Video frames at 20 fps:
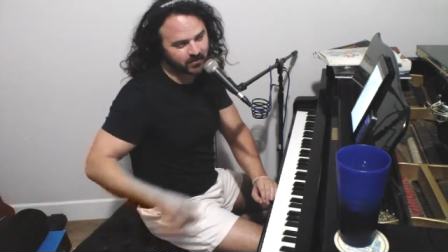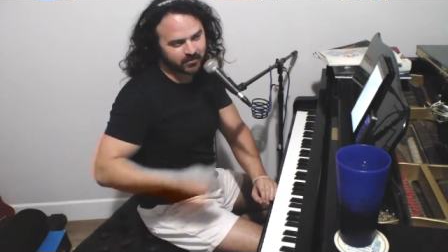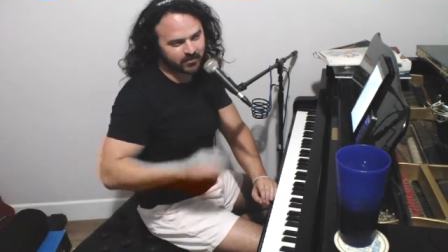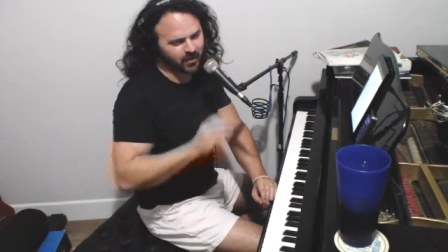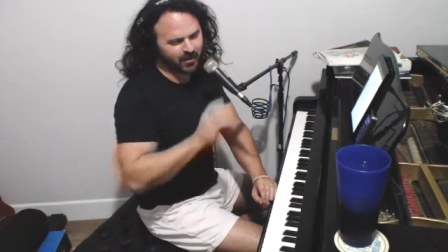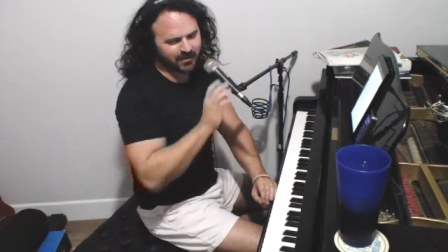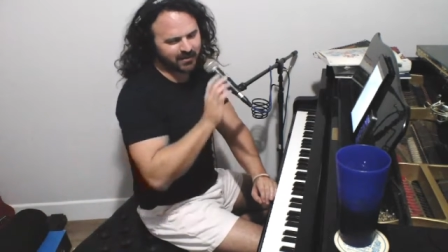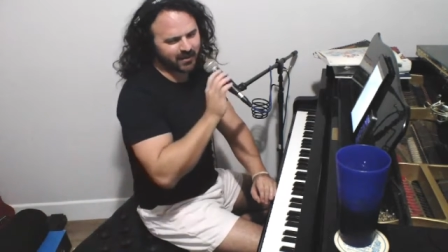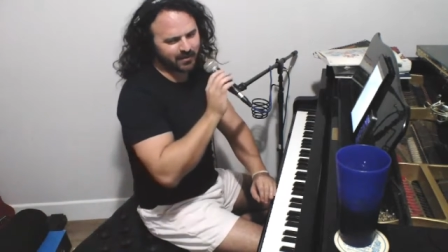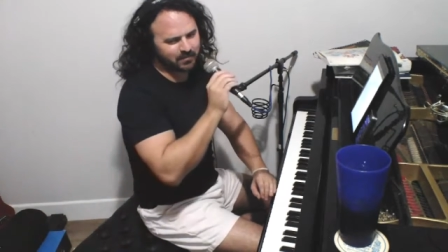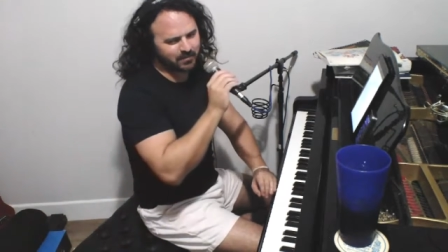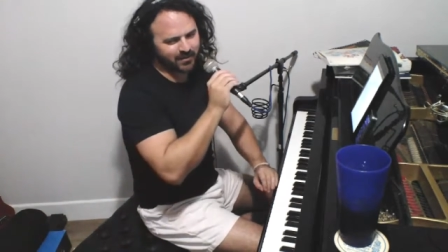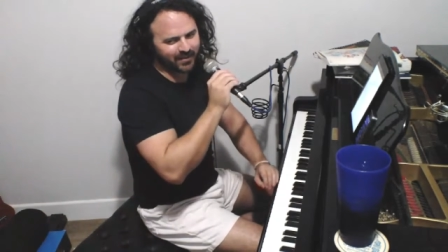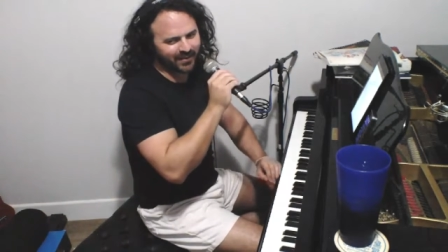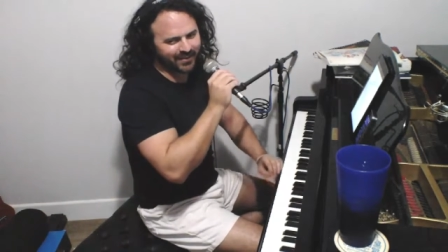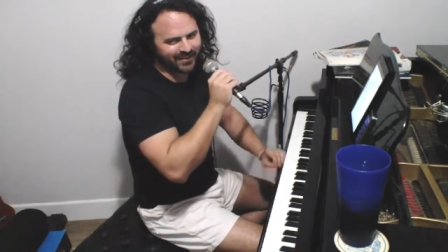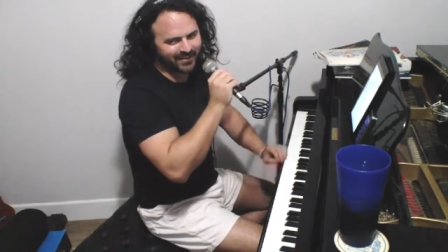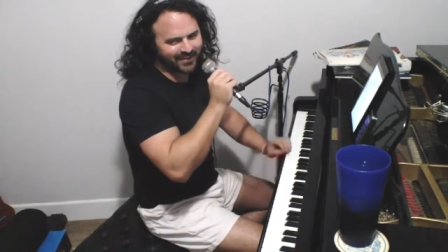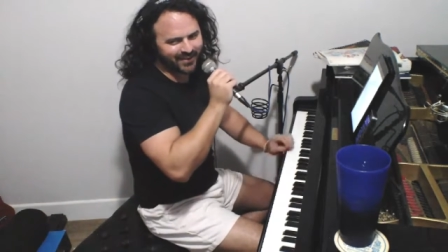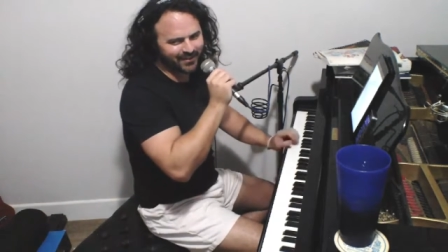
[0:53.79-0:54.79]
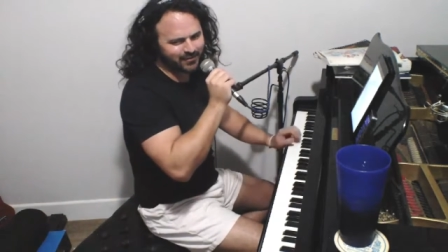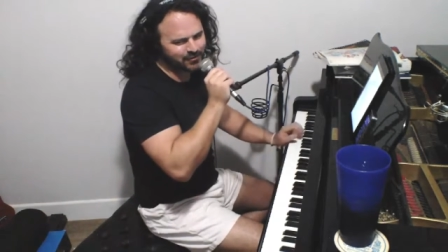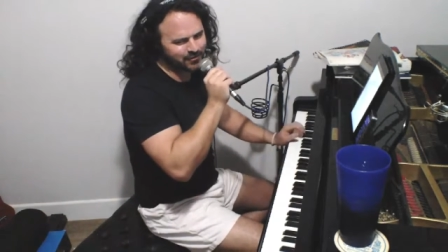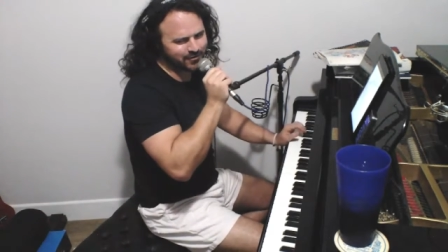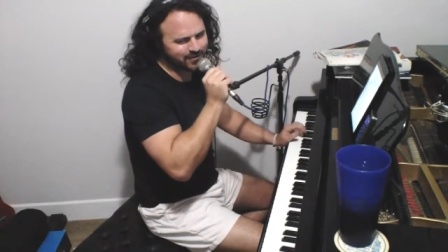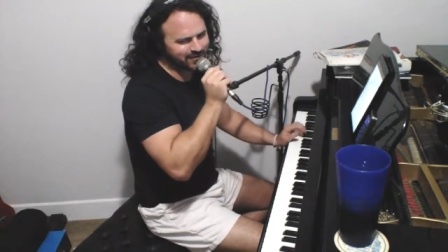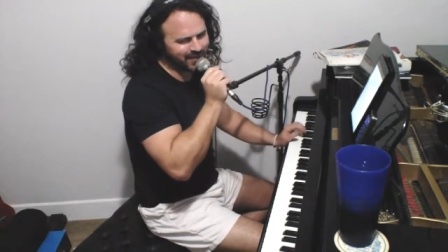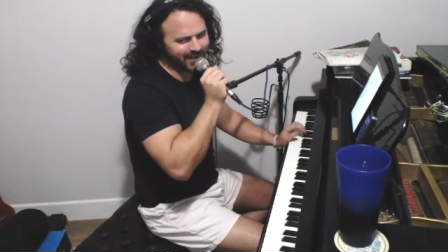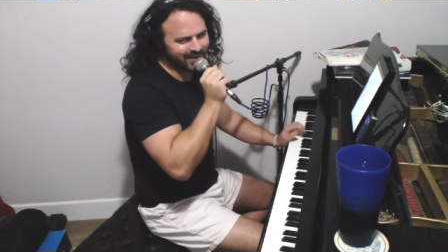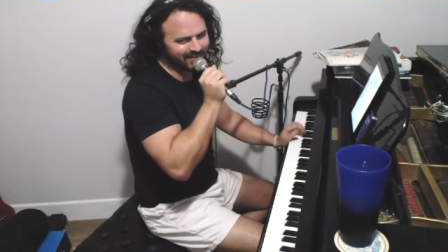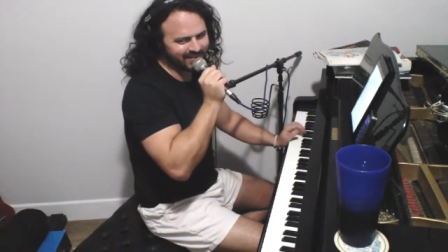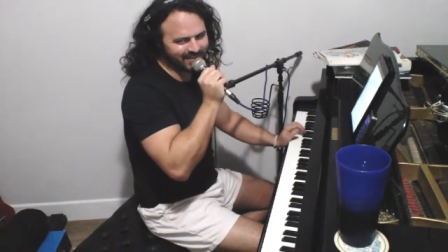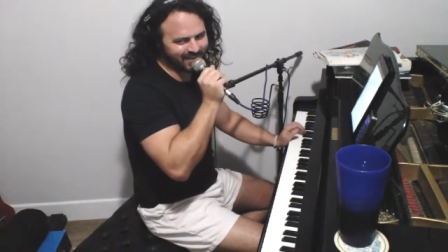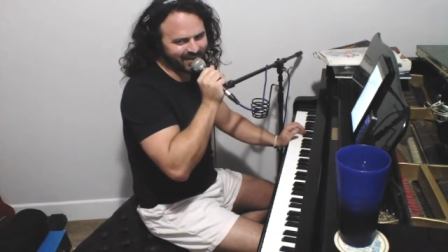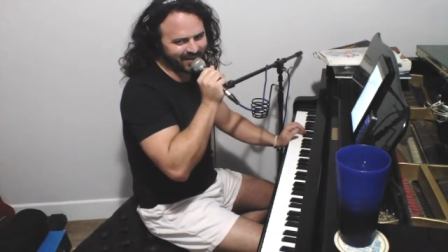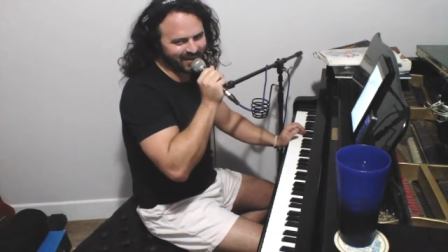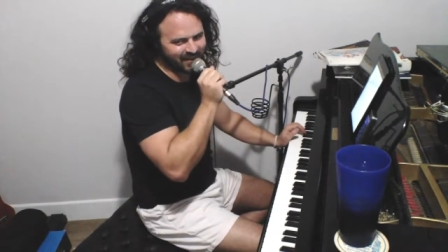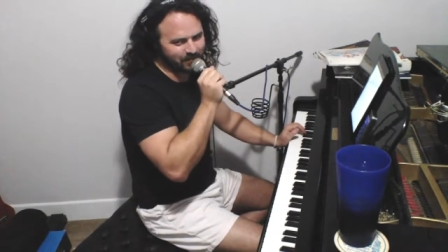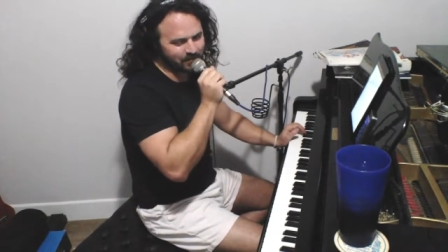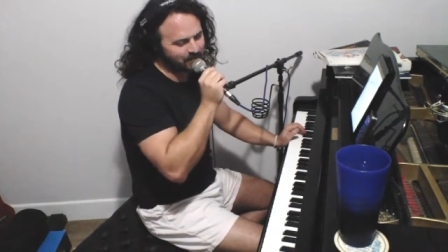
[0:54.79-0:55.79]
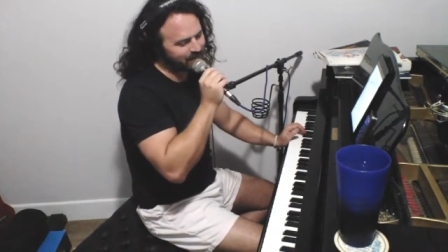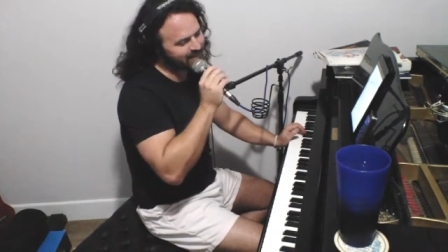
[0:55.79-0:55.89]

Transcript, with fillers: No, I can't play. I just say that I am.